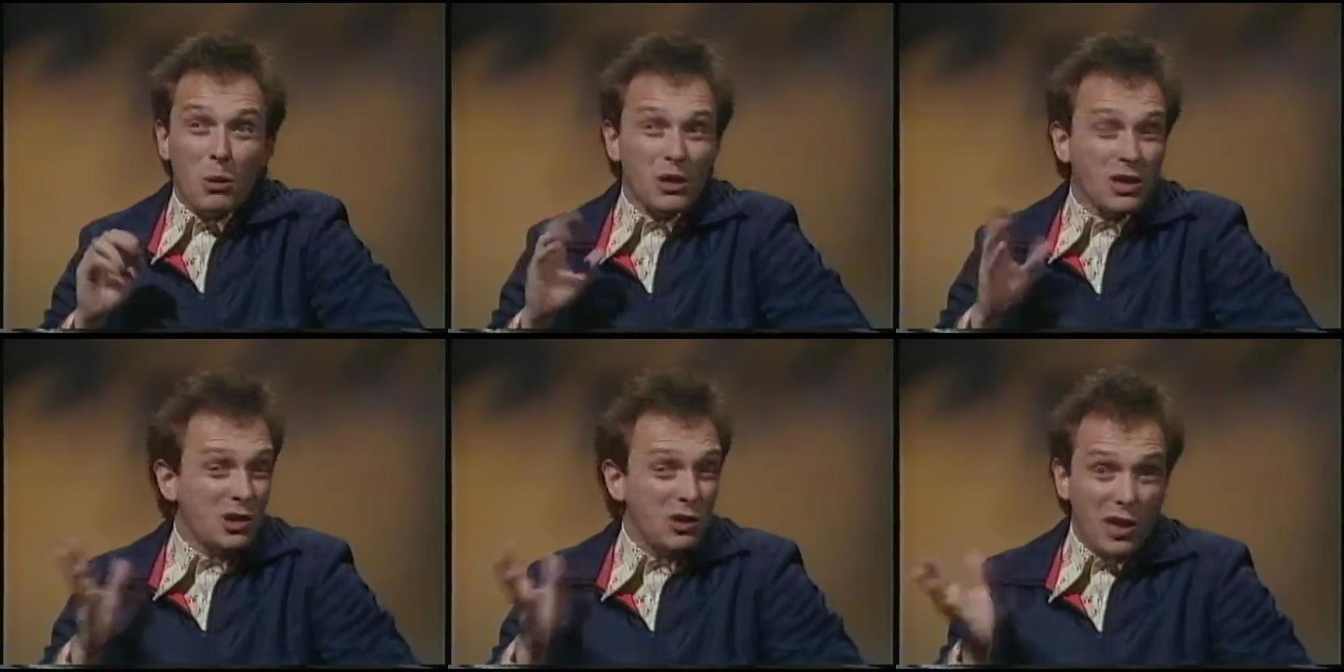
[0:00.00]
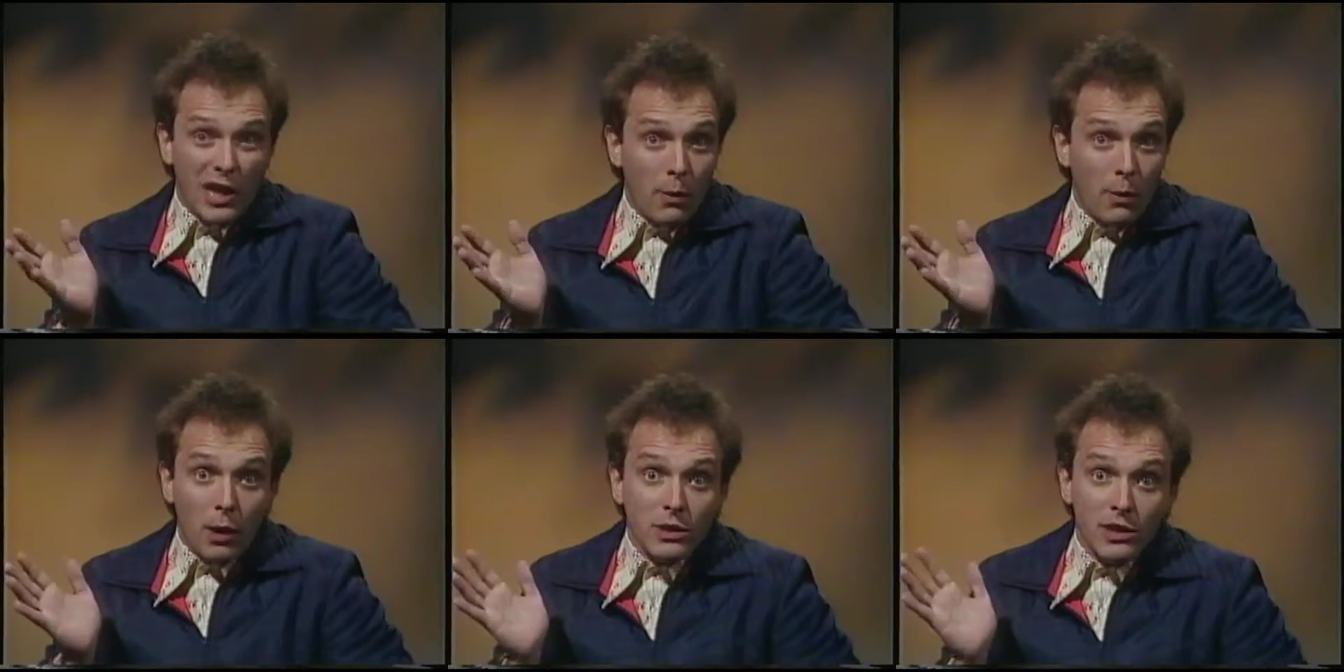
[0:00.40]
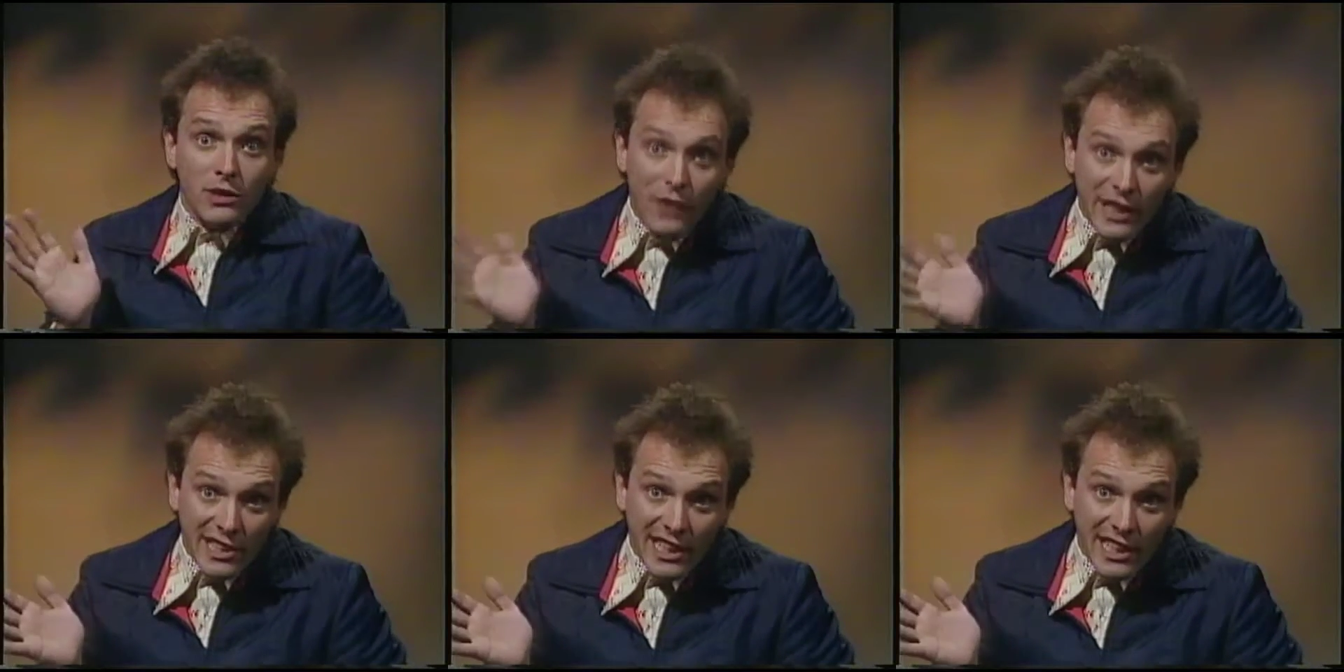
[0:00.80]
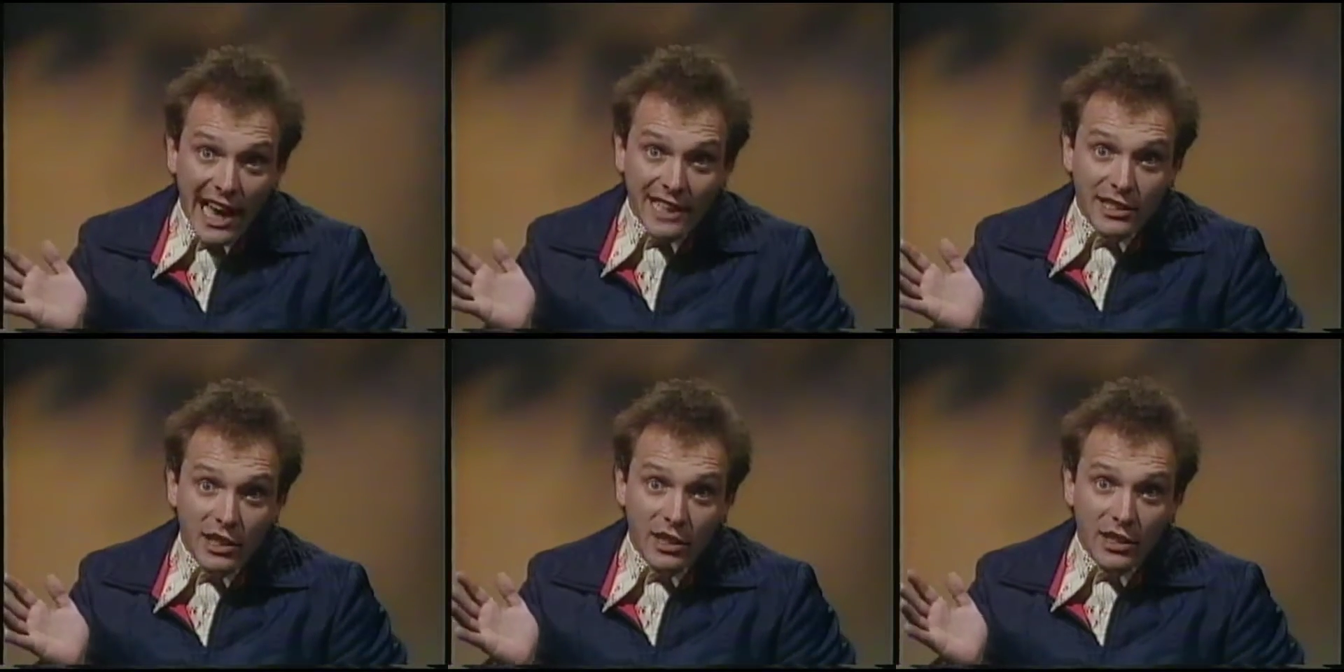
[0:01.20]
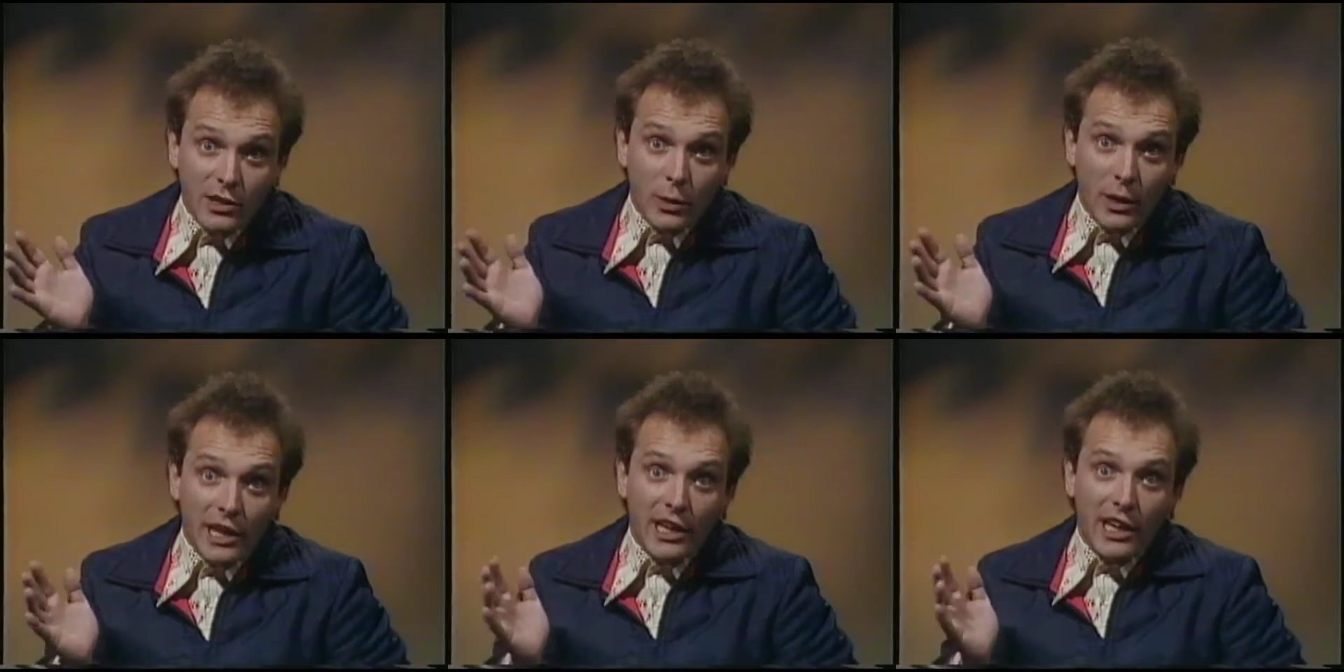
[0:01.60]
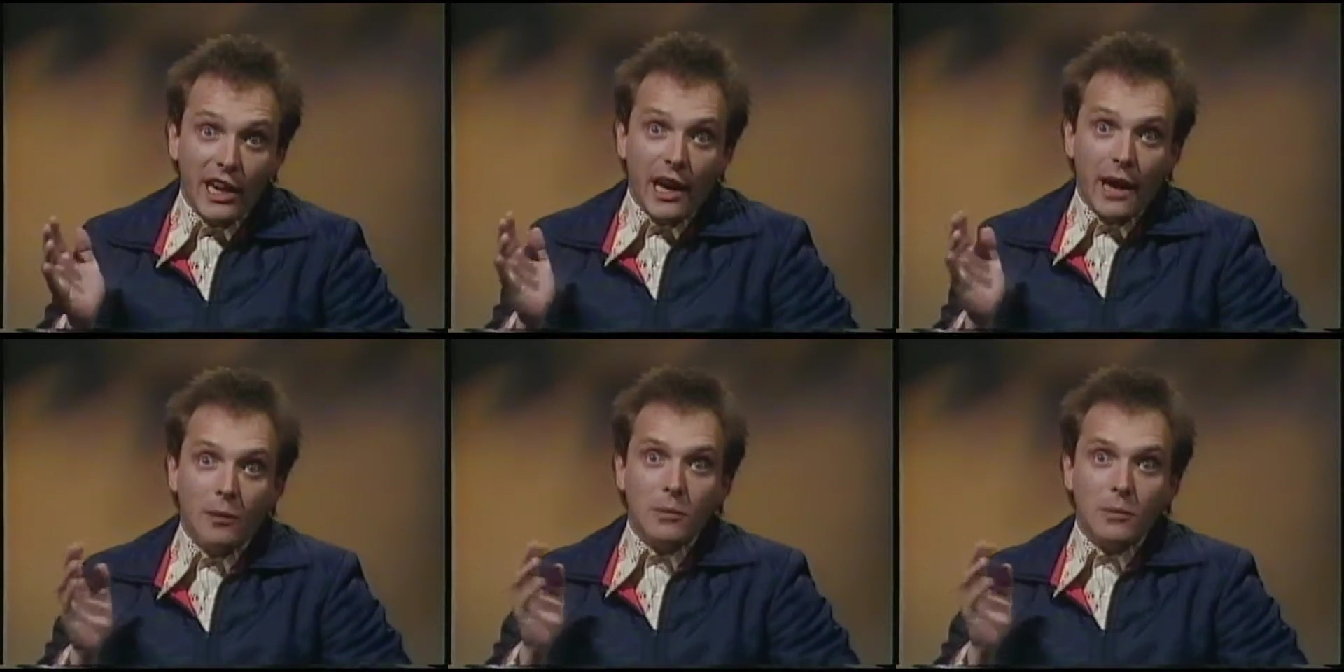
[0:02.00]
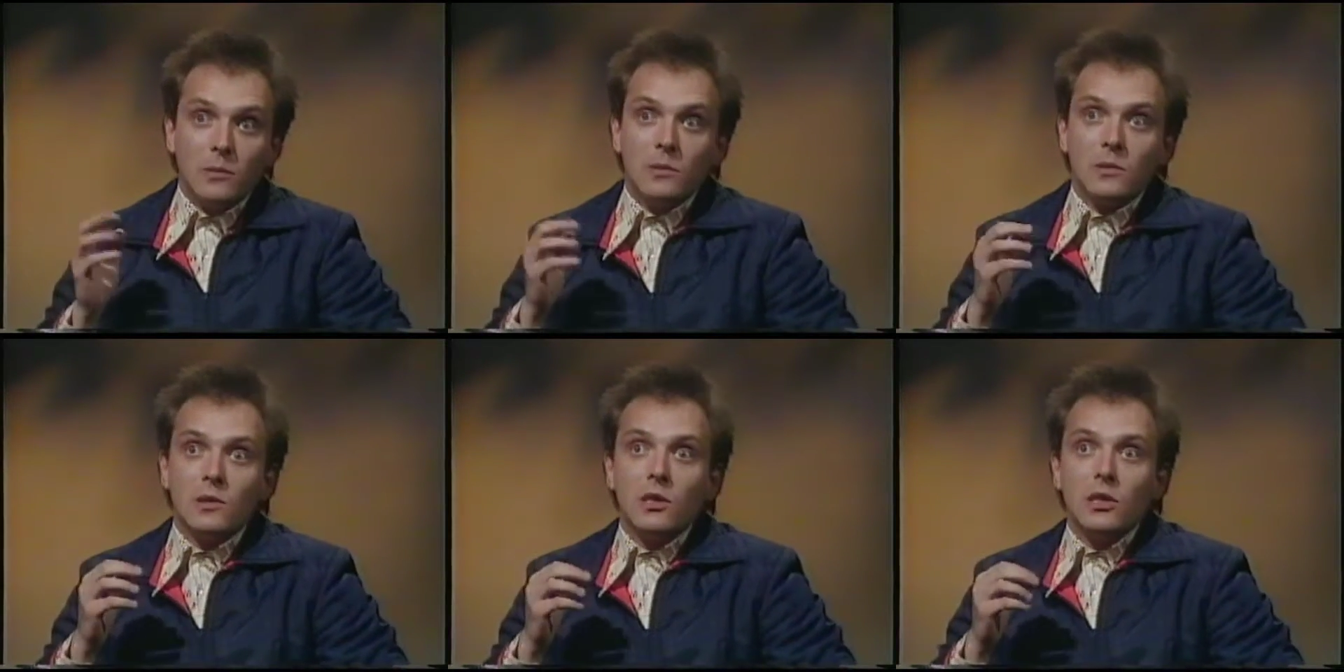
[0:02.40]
it wasn't really what I was investigating this week, you know.